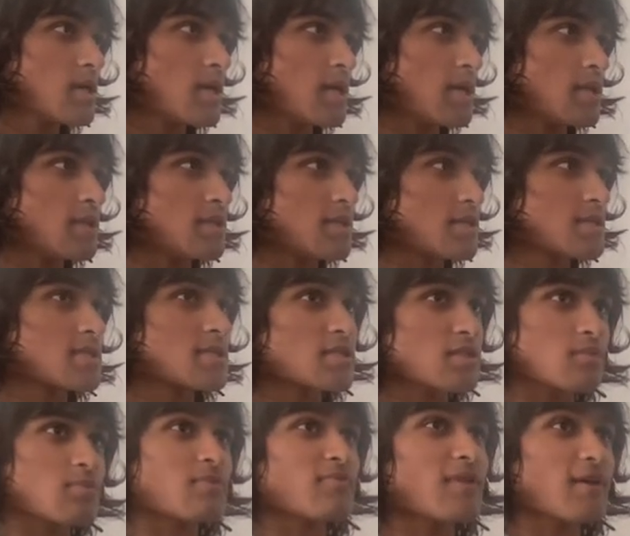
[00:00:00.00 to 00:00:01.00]
and this is
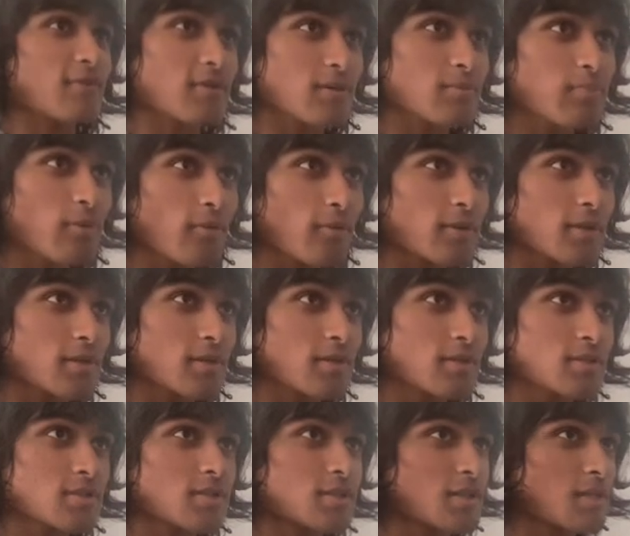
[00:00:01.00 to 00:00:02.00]
going to be very
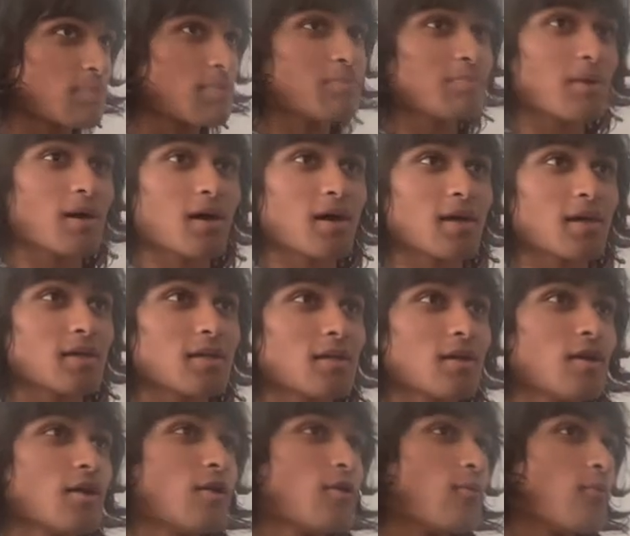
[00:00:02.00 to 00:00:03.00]
important to keep in
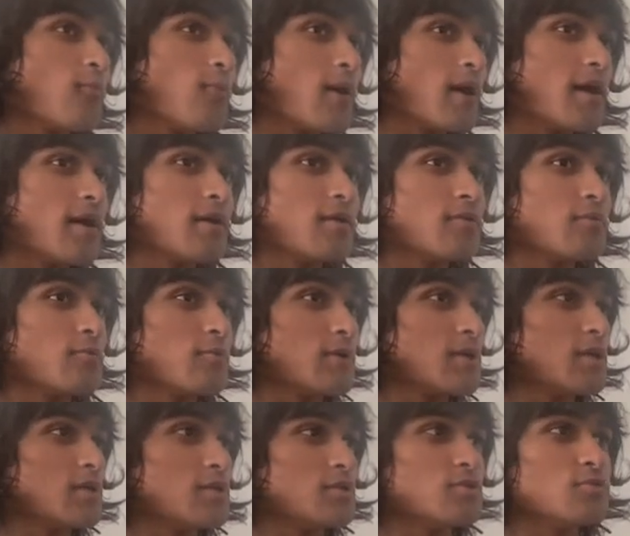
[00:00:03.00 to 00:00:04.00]
mind when
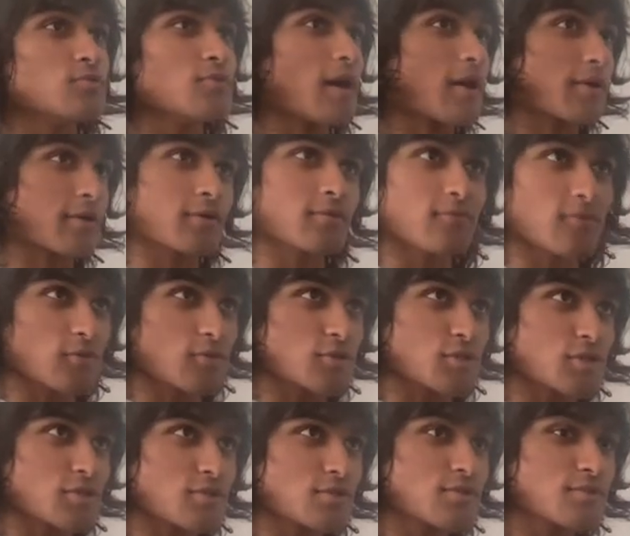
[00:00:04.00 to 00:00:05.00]
we do our
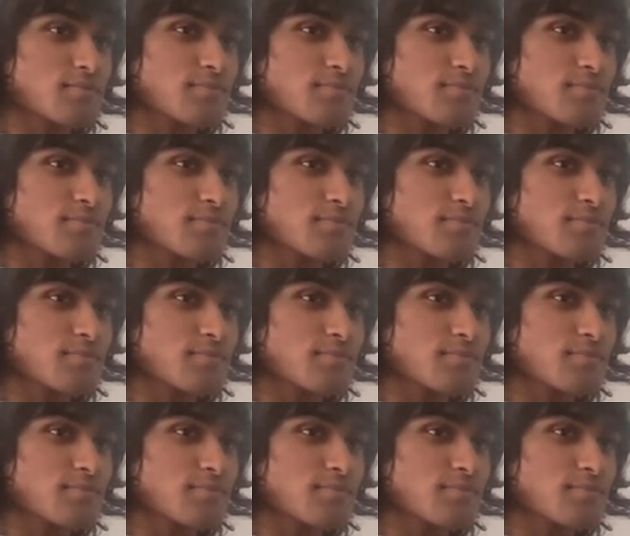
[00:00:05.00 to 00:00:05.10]
conversions.